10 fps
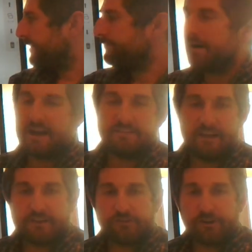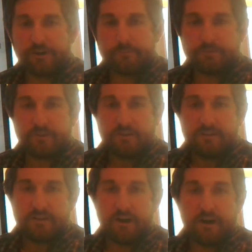combine like terms
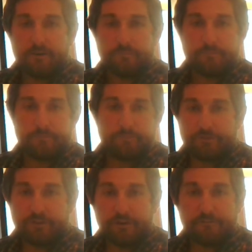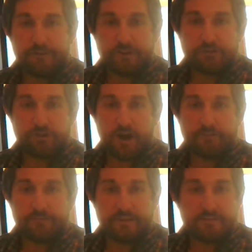to finish
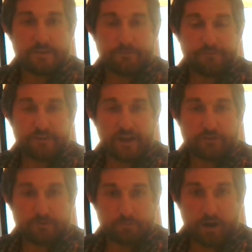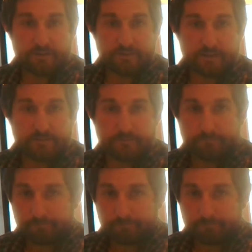off the simplification process.